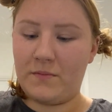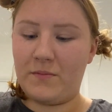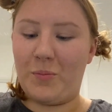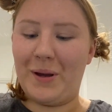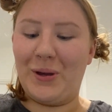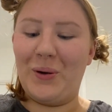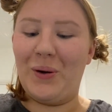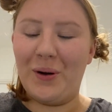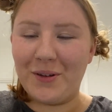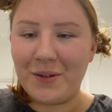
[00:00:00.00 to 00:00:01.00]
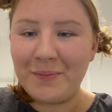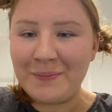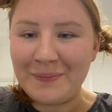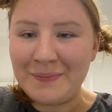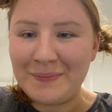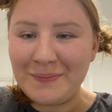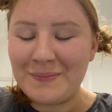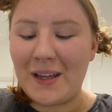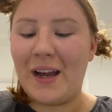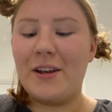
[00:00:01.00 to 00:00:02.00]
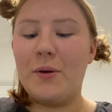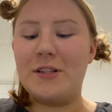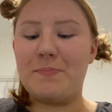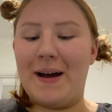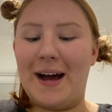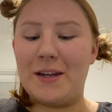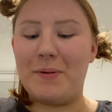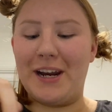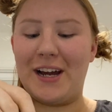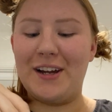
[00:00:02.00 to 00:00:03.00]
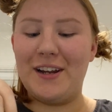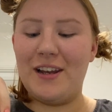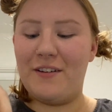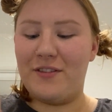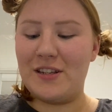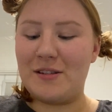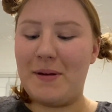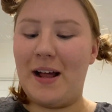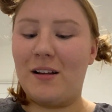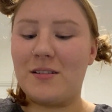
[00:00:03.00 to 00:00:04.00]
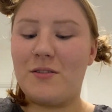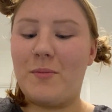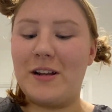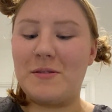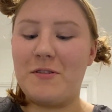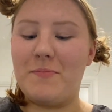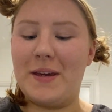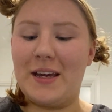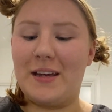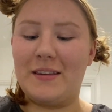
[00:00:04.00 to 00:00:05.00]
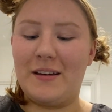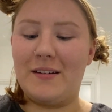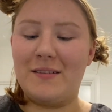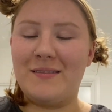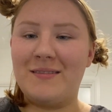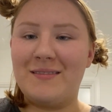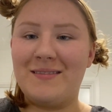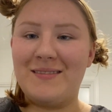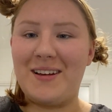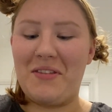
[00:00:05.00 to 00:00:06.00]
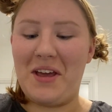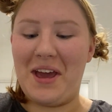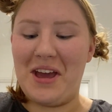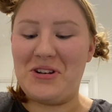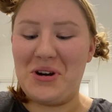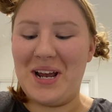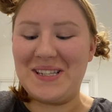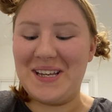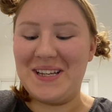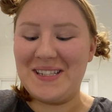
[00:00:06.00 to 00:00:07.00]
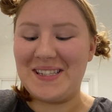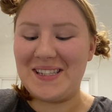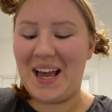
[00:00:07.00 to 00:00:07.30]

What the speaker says: Oh my god. I know it's bad, but I kind of love the smell because it reminds me of being at the hairdressers.